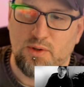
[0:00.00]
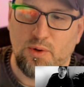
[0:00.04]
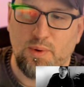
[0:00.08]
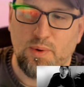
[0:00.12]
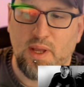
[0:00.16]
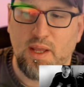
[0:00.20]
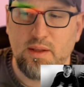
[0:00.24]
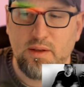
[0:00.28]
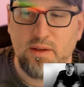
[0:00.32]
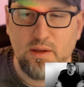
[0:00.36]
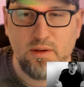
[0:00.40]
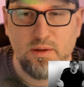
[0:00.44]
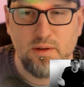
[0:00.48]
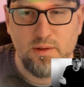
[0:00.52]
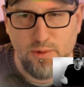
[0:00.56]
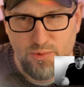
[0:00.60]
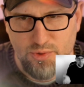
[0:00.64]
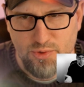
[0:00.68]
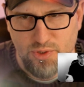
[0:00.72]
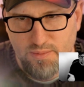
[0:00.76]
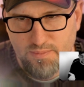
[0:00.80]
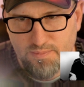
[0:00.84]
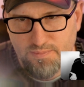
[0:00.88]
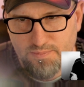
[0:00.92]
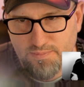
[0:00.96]
So in
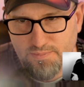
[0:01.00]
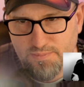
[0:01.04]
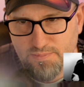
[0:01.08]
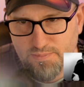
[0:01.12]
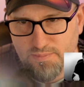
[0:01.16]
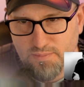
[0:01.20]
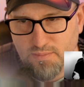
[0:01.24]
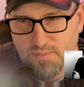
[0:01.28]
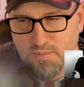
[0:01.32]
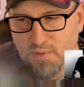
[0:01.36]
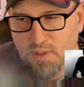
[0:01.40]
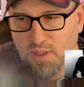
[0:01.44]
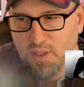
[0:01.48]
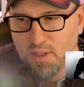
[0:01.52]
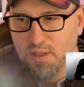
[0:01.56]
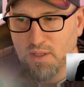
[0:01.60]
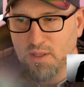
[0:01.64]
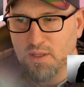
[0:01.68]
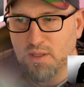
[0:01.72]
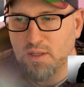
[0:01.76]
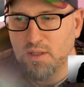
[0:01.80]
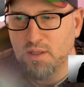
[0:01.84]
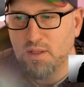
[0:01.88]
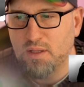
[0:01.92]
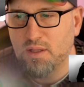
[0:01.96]
conclusion,
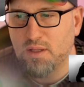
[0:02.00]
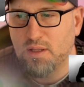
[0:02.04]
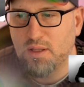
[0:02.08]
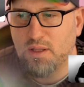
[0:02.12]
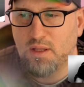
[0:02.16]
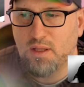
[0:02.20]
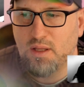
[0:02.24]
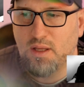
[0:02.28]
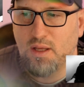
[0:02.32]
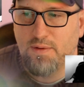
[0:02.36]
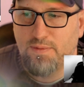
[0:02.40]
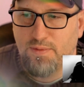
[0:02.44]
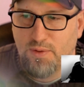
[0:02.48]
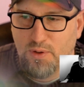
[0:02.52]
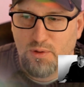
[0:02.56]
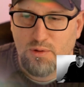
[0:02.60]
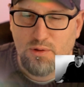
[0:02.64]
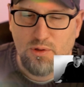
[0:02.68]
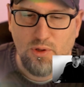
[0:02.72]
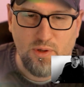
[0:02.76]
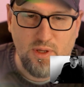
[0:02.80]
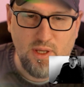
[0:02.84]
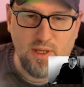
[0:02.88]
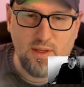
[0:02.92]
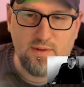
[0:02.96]
if
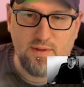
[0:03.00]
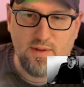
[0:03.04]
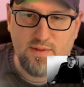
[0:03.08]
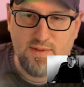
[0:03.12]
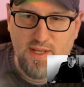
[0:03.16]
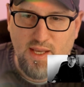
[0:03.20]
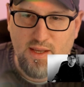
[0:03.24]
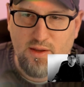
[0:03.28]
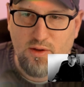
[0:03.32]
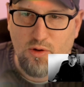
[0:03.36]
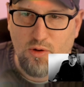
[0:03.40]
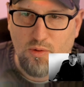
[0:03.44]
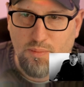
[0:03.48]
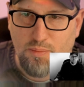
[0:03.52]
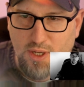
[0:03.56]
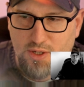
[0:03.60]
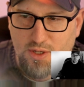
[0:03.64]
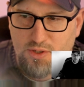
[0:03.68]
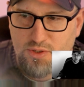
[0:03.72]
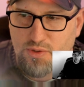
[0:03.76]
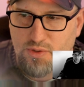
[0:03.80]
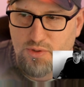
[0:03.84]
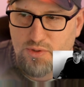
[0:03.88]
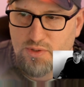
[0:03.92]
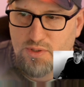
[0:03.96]
you're looking to take your
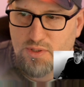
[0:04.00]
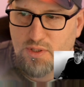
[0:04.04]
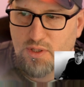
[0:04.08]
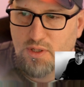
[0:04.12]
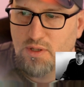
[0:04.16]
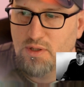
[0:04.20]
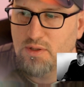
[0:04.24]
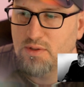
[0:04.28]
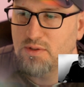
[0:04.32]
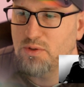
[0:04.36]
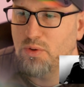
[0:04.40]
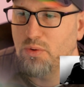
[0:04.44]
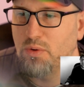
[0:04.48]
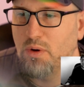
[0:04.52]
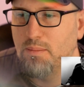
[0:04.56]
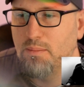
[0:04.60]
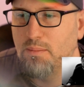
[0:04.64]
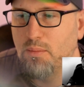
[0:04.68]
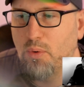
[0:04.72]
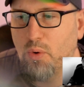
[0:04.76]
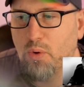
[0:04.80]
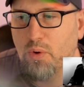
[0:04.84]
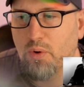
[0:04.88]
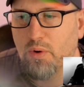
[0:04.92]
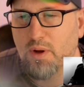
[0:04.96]
pictures to
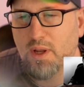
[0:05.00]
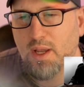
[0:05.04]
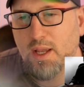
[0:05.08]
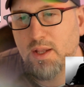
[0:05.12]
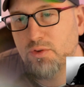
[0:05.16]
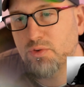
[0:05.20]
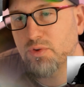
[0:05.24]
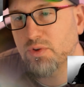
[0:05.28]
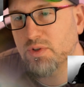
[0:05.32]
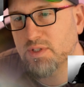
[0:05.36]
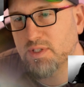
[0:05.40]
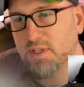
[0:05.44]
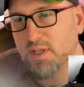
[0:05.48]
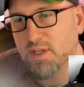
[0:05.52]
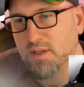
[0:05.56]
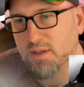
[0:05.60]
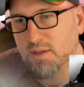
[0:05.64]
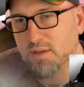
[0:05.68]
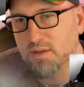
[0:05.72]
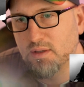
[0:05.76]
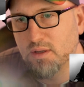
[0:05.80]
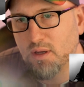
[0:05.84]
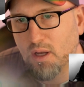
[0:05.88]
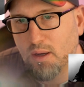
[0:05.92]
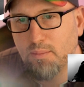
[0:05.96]
a more
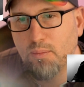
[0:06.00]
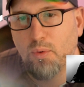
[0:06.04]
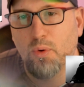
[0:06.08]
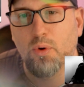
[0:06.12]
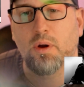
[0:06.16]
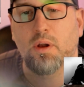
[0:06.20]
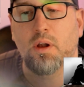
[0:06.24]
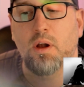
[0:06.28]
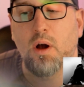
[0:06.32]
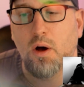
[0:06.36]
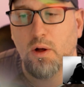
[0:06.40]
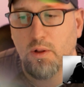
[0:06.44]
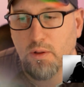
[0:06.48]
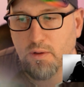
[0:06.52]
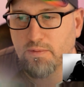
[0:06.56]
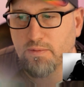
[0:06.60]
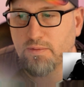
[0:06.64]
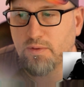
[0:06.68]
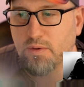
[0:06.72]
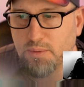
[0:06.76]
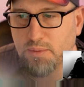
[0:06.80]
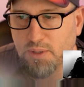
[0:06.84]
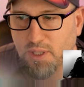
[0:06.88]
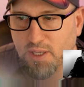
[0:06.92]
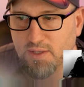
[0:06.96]
interesting, a more
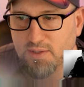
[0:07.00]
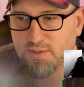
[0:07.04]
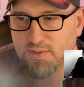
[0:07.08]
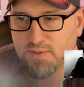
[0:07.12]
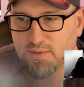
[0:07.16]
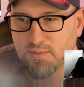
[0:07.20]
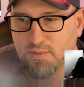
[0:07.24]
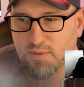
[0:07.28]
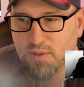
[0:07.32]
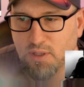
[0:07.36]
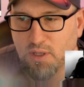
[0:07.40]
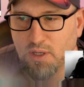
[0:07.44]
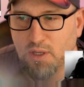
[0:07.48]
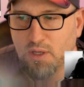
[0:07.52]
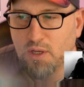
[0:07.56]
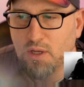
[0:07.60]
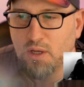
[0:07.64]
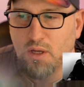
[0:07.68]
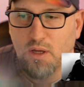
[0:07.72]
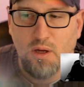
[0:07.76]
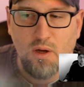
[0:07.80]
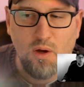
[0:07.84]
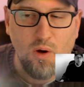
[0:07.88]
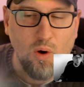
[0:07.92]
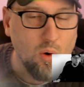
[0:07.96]
colorful place,
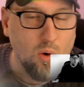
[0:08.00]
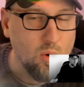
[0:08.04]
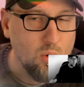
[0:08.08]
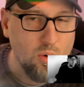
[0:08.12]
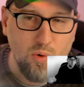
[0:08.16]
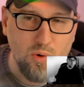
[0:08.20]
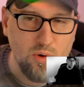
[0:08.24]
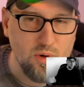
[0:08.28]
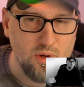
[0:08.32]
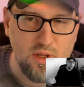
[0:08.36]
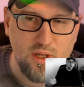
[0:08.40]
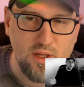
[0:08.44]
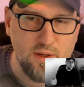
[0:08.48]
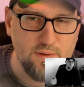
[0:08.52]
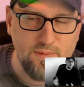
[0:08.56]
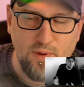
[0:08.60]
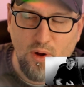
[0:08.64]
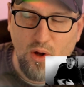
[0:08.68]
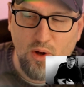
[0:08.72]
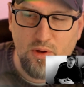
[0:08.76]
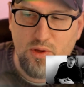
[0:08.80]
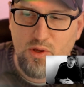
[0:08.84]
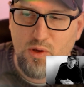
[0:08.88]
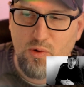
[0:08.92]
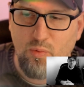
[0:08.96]
or
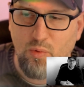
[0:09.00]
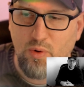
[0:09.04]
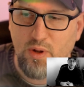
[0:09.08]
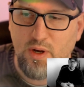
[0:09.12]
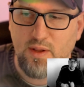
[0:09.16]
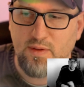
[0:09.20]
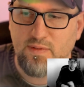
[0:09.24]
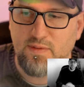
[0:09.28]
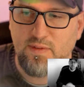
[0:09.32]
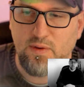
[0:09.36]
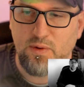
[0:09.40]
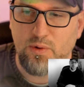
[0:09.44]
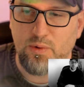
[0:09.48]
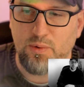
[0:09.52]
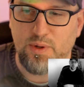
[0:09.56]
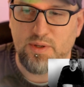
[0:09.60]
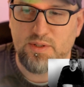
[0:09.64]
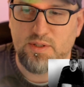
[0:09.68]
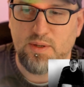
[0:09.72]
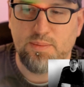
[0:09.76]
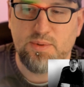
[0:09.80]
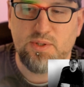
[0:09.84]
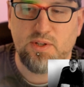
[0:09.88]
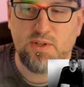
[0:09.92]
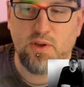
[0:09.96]
if all you want to do
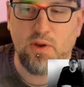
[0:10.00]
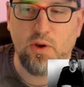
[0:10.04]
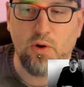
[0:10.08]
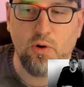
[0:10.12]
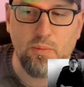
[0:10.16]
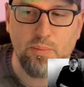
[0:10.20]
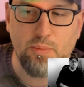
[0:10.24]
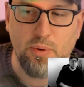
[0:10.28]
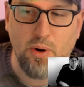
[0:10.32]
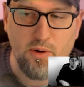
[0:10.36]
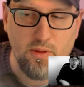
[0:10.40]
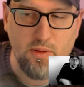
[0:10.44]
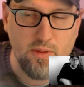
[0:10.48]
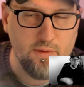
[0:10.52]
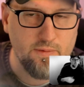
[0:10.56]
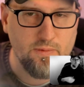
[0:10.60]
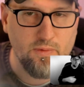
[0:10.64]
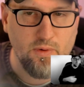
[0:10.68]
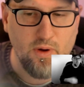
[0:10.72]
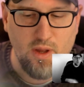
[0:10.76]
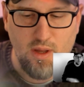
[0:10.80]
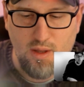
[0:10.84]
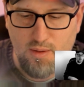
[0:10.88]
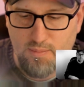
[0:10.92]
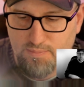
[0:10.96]
is obscure part of
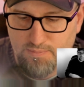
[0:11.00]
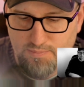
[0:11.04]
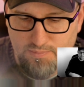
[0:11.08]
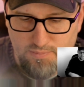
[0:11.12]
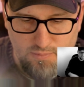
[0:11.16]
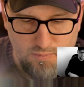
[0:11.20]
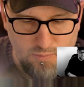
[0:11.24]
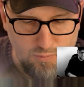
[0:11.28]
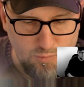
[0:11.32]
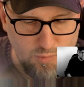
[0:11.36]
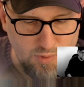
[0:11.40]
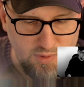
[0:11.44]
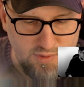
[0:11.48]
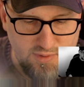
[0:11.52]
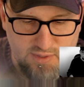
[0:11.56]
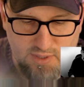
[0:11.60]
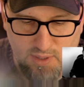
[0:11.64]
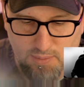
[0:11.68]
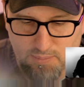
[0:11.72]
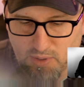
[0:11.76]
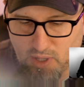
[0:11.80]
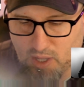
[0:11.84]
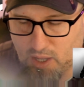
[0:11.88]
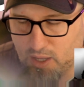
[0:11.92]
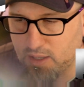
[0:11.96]
the frame with
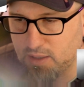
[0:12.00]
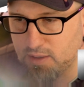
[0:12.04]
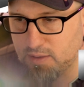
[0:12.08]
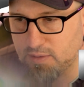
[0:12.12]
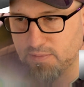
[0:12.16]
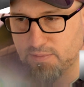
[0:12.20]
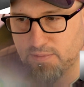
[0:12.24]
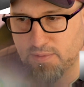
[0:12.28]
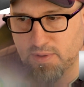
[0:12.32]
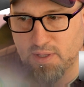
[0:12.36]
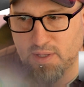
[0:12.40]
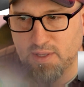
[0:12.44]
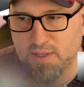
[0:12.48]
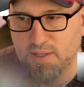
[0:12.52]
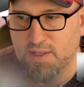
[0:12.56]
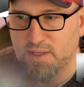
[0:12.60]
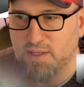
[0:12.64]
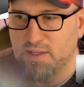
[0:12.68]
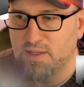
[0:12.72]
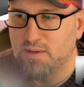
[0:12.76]
some kind of